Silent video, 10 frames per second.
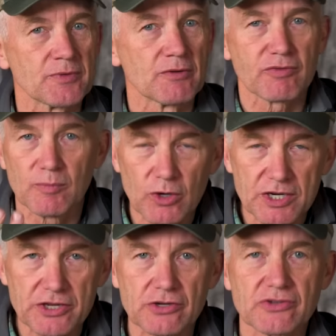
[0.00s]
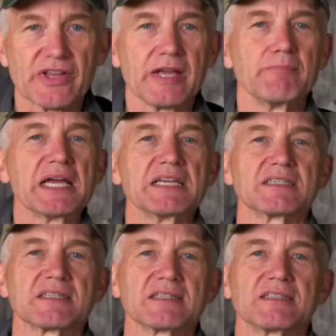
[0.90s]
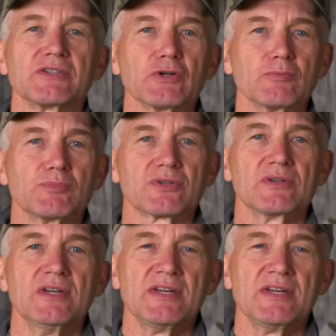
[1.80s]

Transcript: from one of your state-based groups.